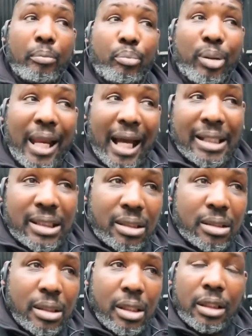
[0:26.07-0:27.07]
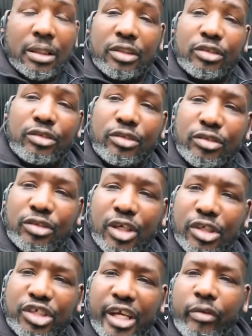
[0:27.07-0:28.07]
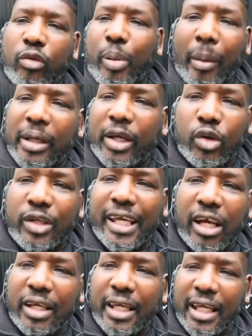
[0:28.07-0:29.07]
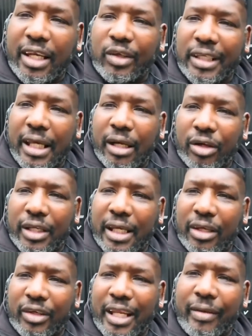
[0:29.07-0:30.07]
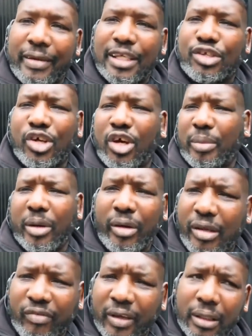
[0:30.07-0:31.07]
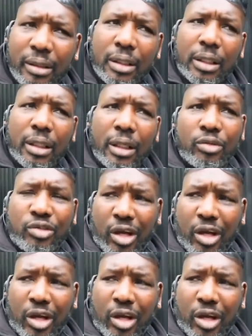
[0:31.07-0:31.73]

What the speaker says: plus the general public couldn't get in on there and disturb me or anything, you know.